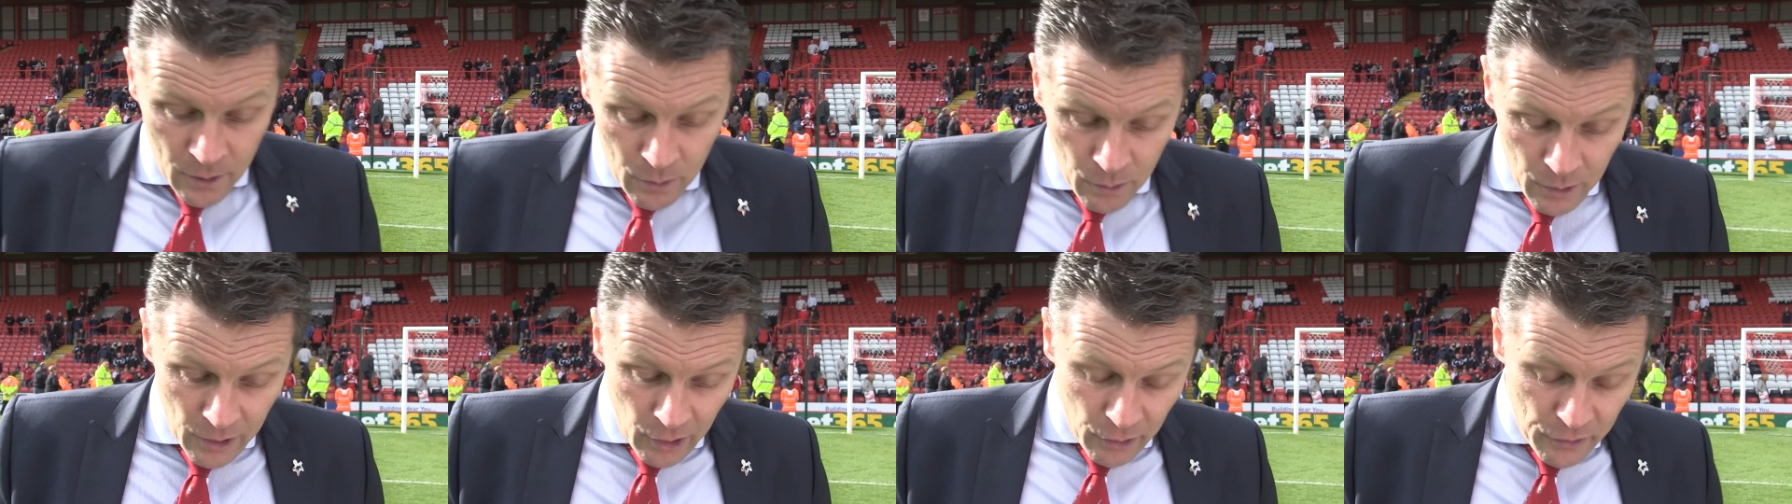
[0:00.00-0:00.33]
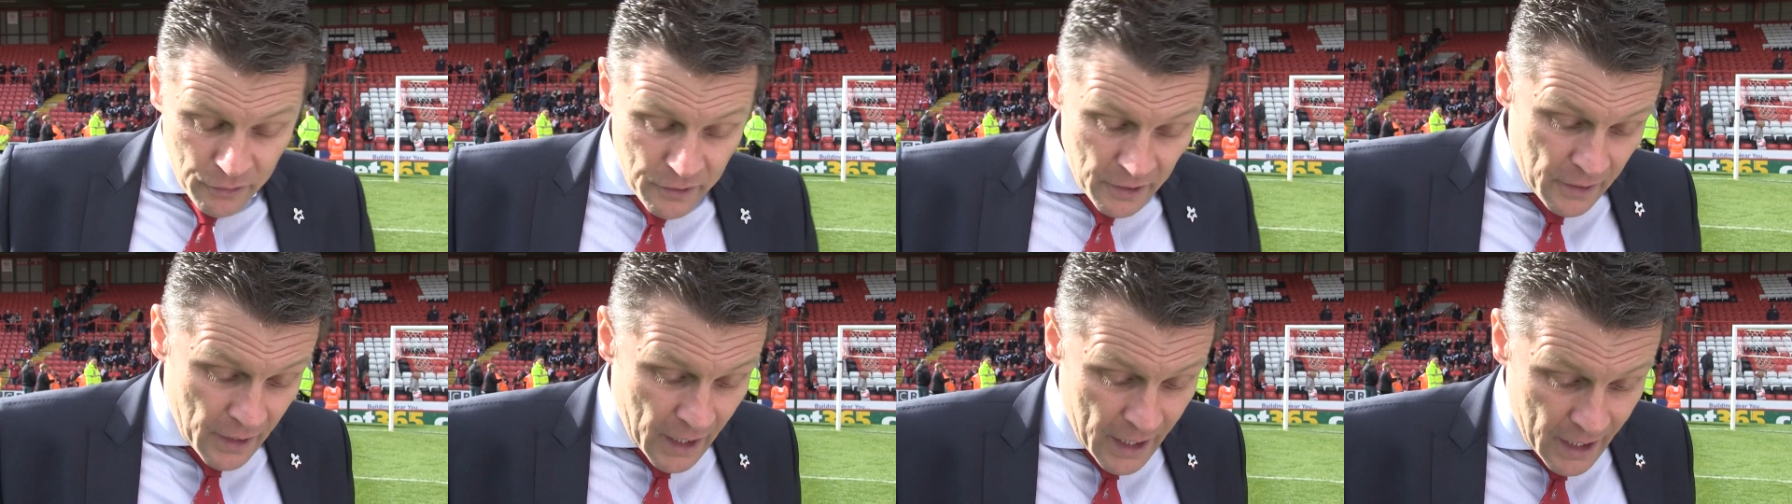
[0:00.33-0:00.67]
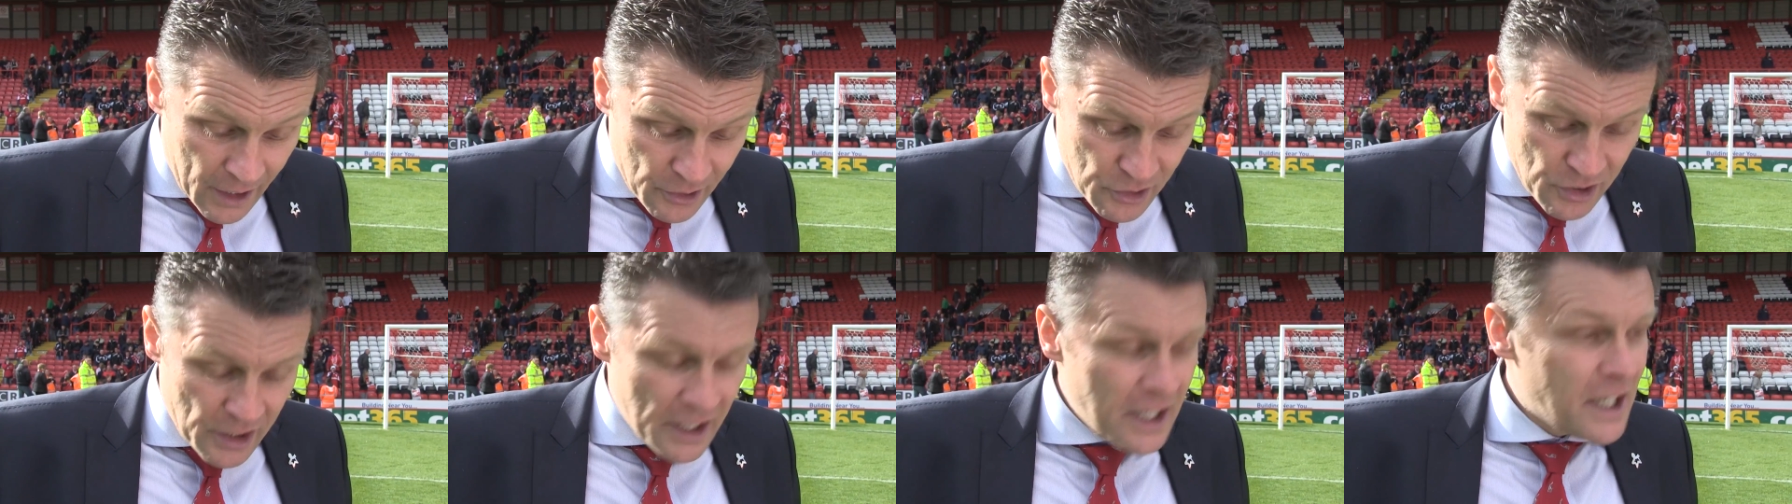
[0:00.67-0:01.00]
Well, I think they
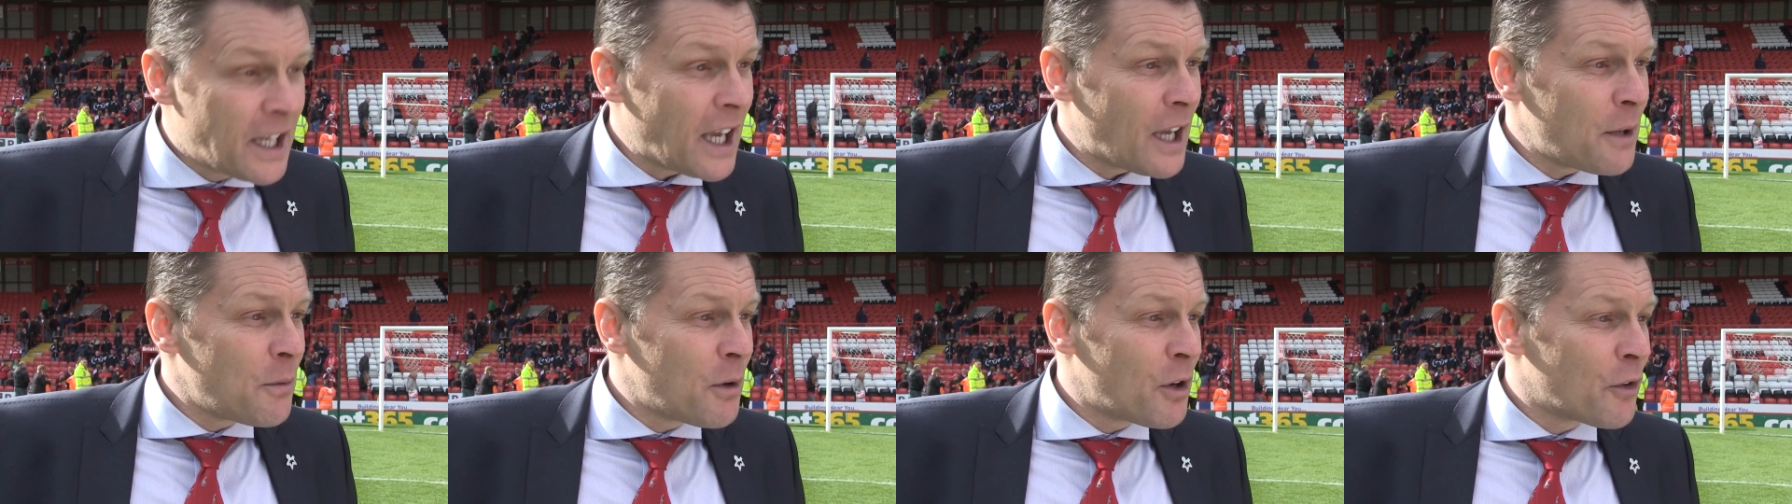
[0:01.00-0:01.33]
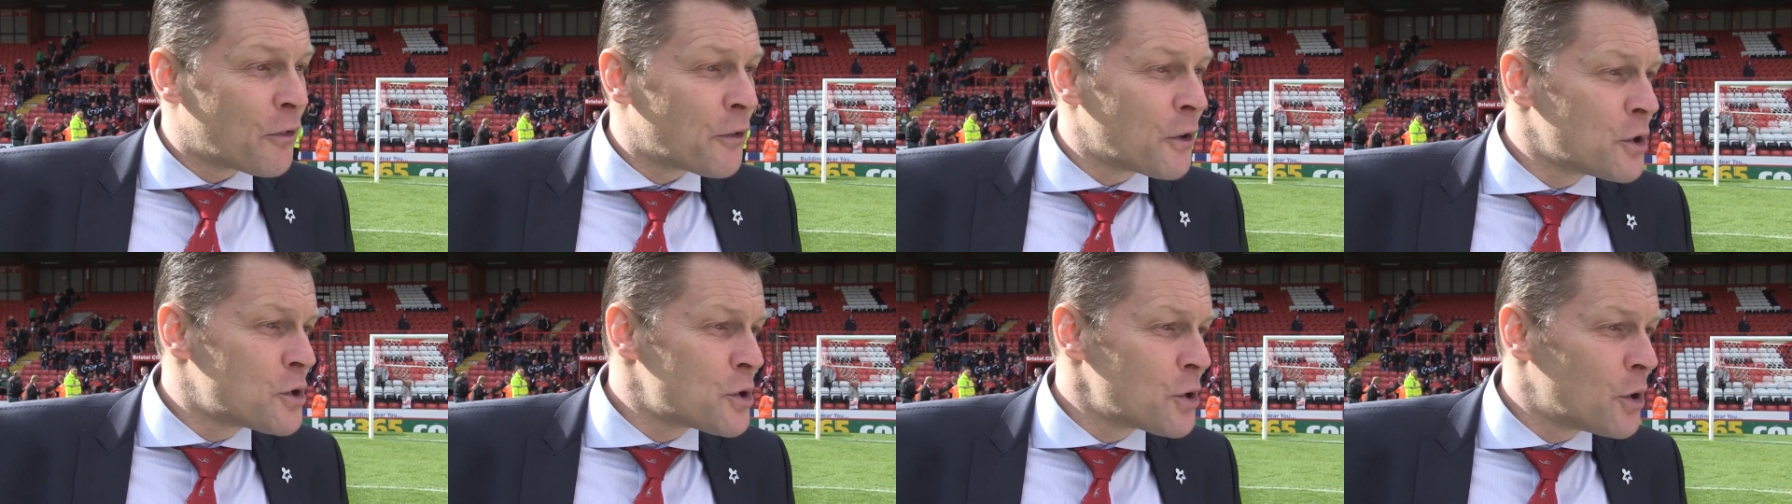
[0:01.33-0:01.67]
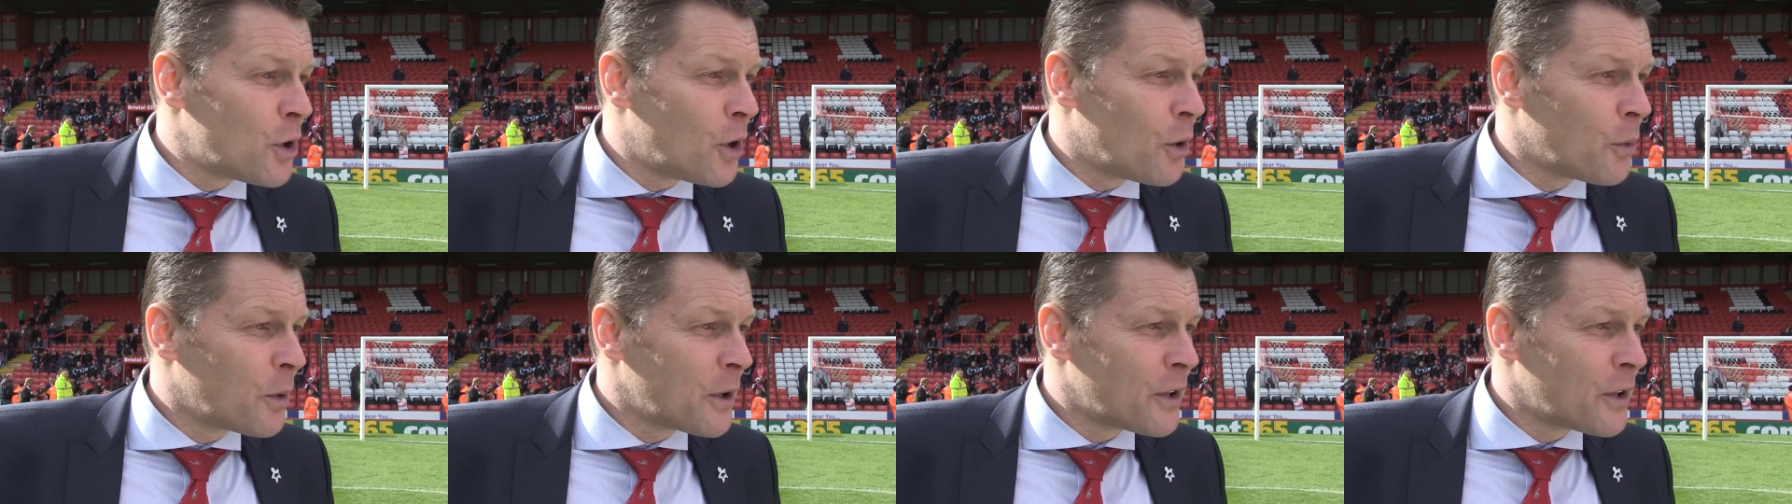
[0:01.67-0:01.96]
actually came here for a draw